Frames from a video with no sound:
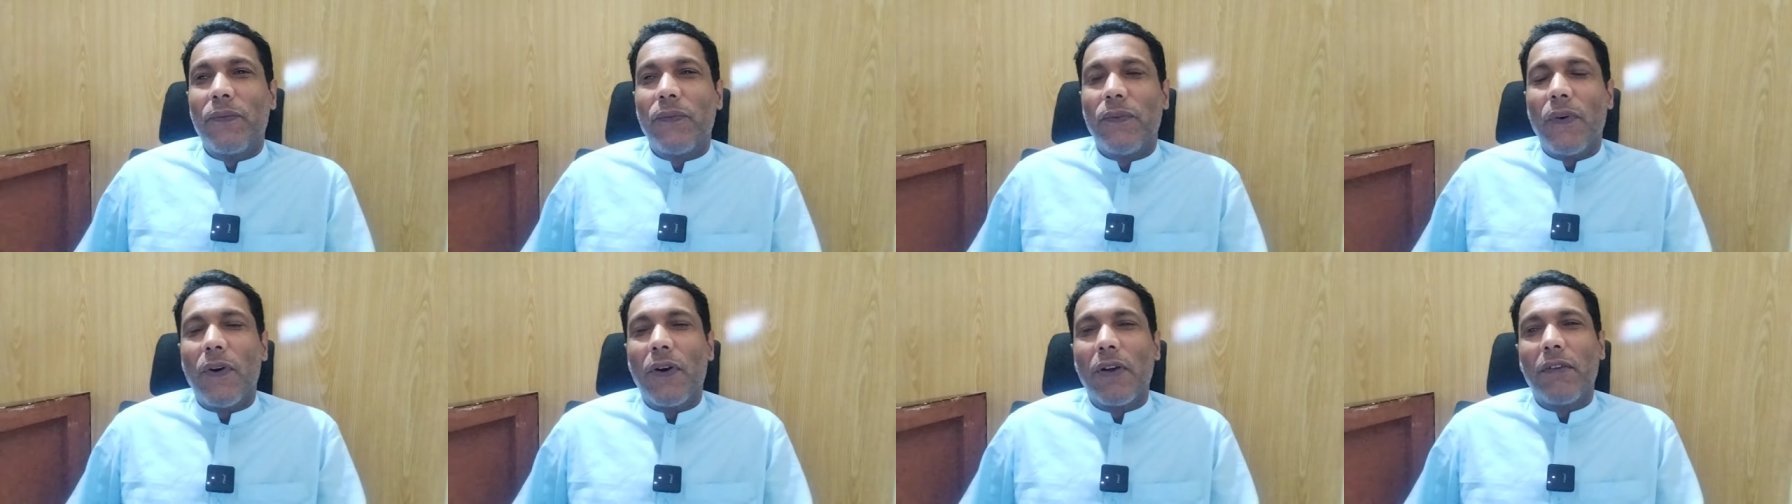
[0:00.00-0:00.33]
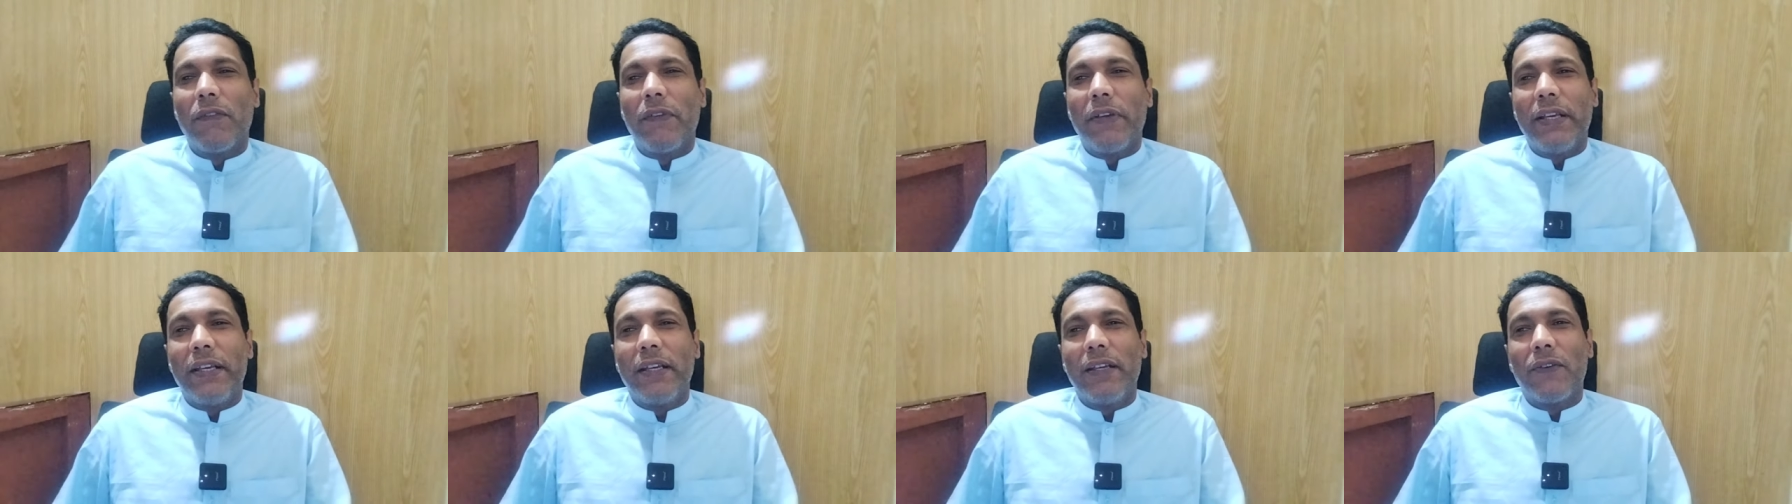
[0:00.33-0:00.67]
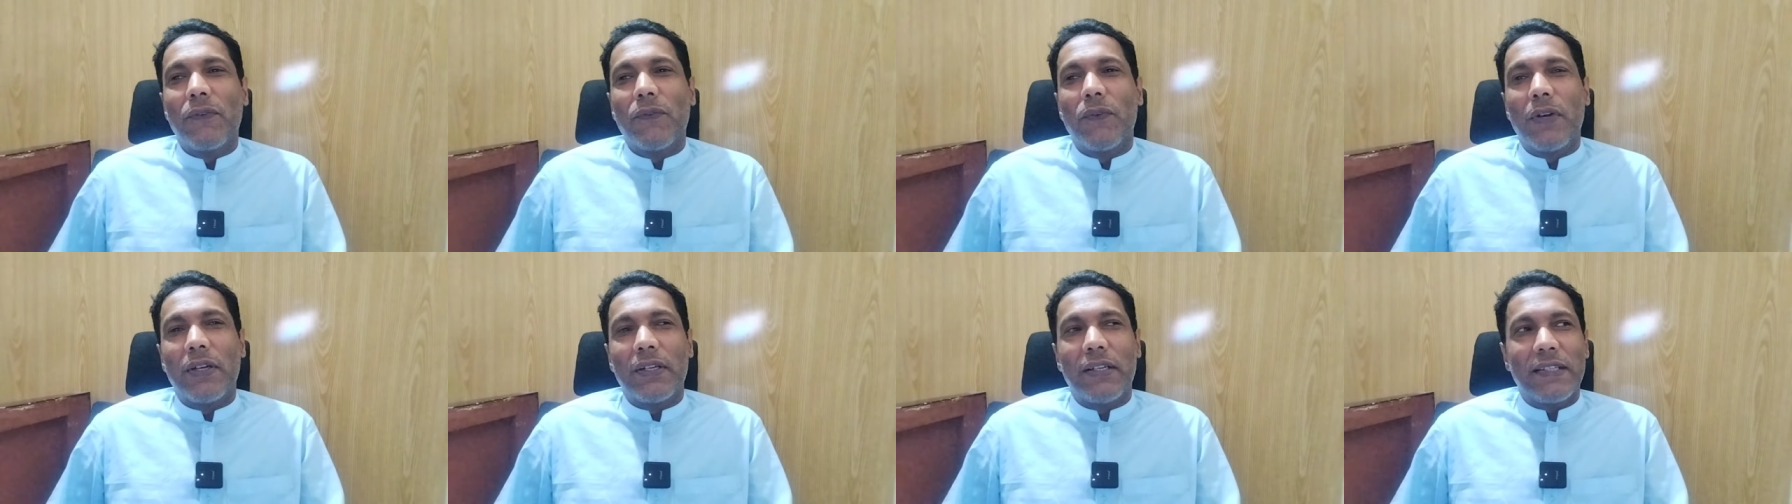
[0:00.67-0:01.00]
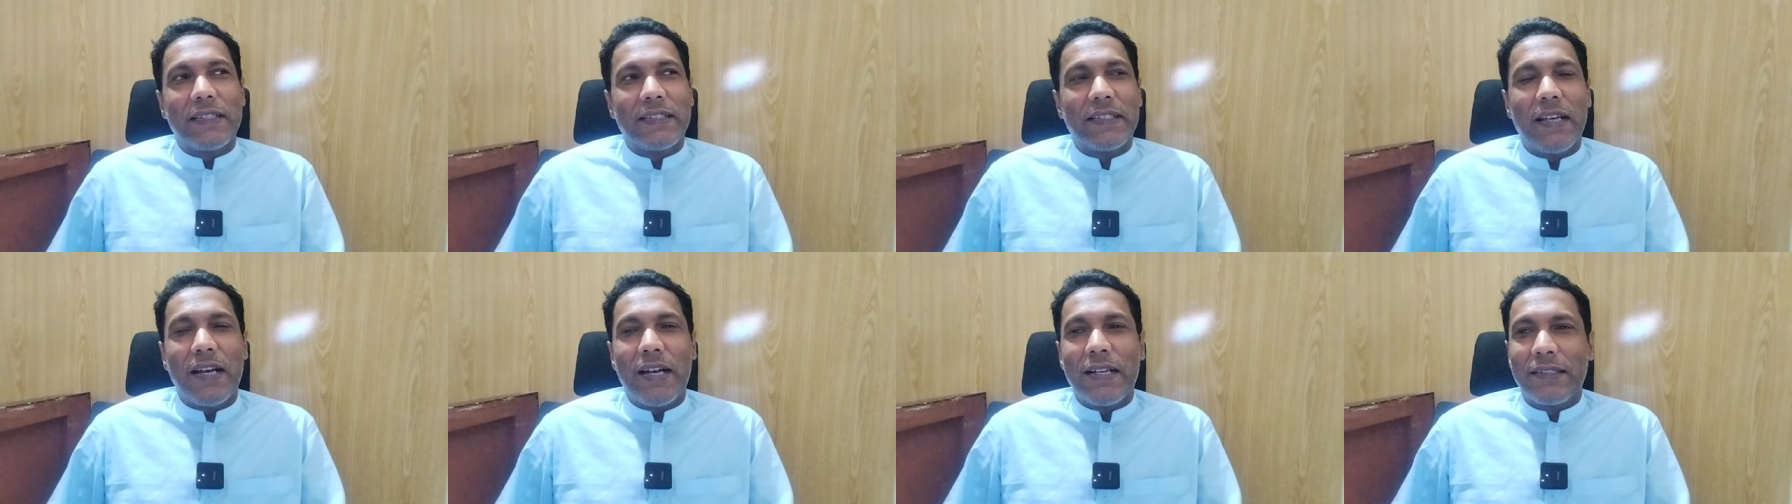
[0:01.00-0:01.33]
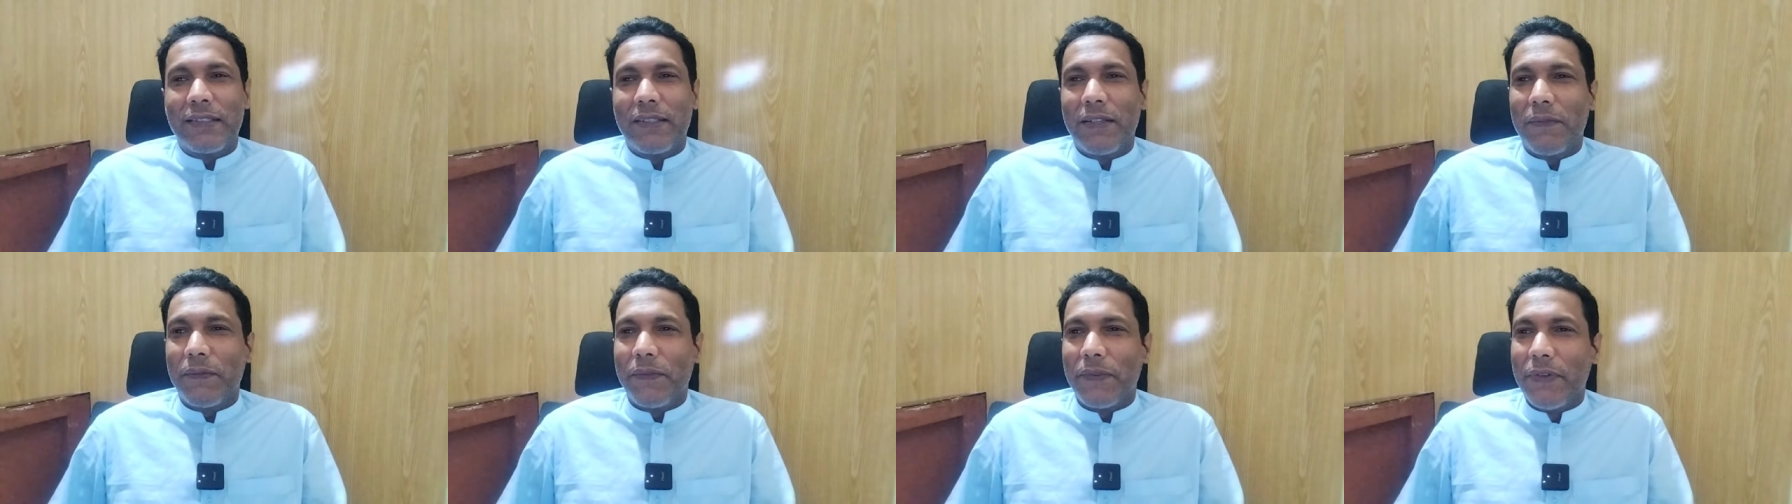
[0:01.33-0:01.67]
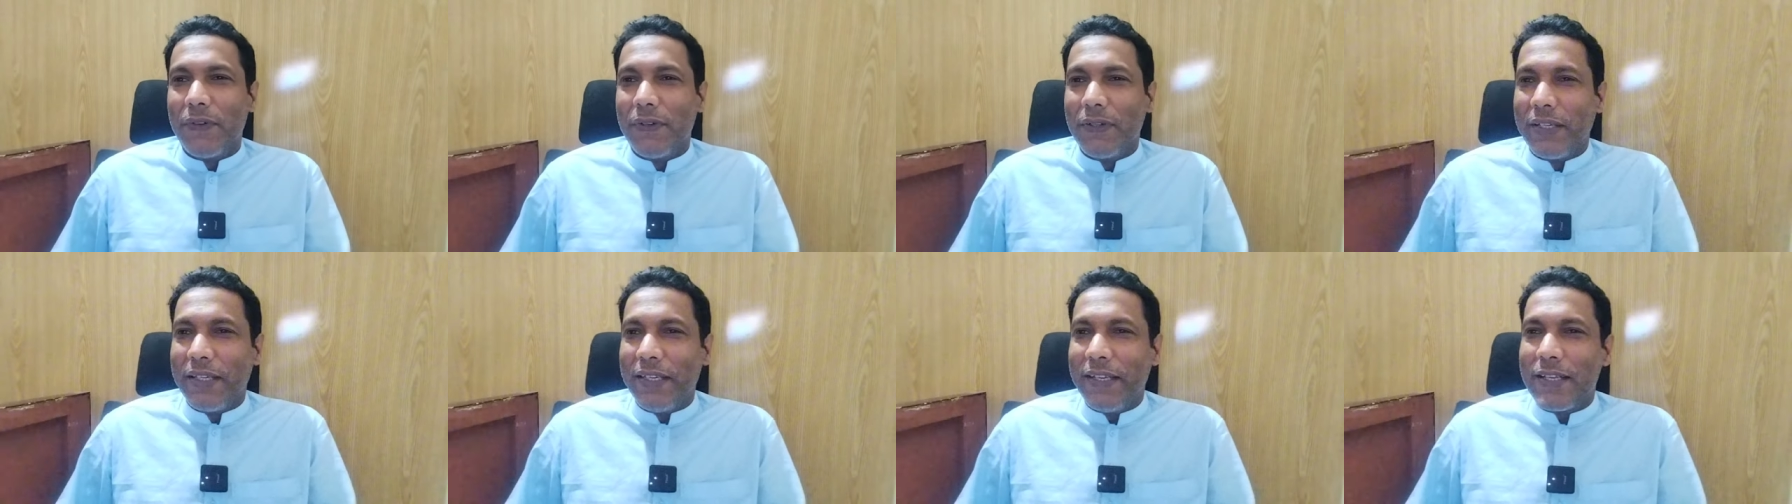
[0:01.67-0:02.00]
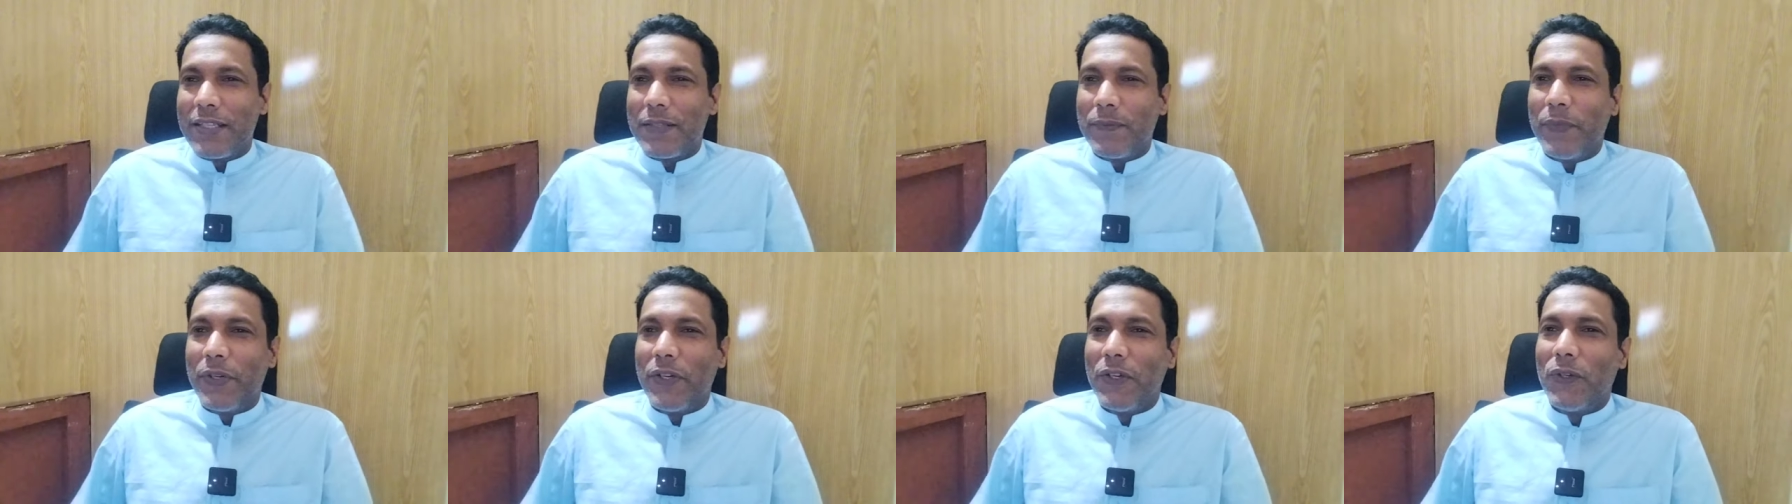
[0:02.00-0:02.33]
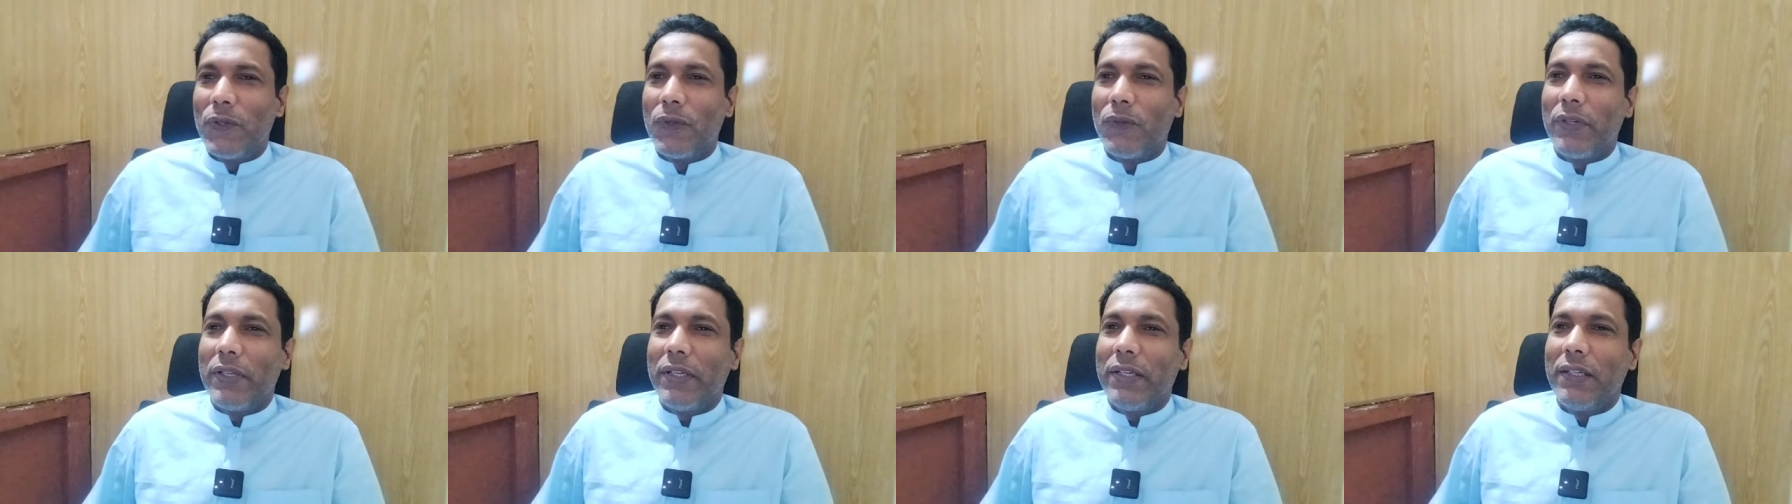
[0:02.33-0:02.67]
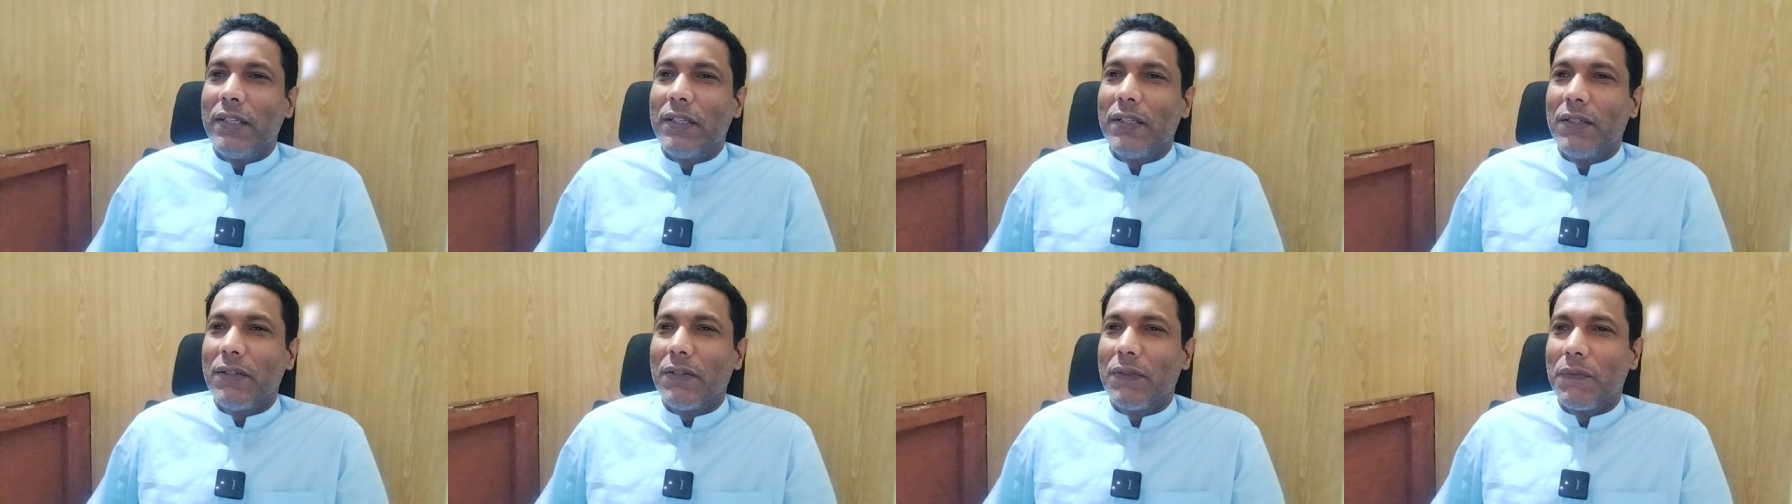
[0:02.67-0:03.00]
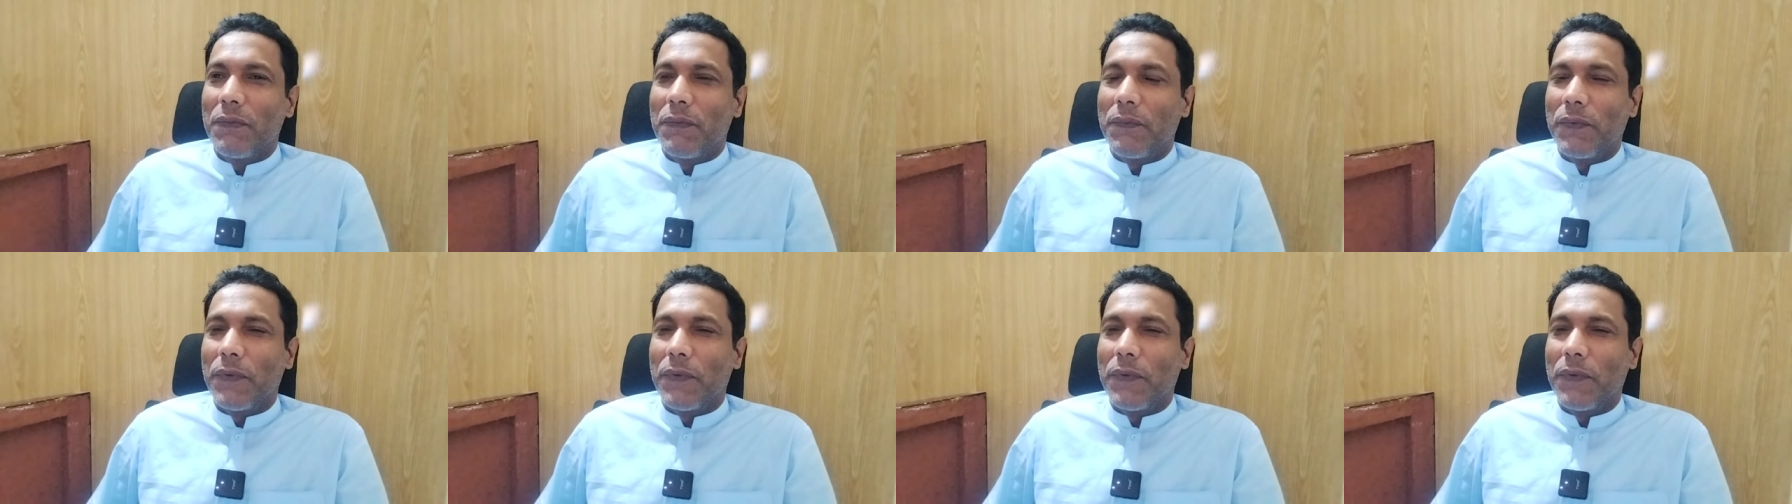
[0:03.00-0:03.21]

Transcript: following what Isasa Woki has been doing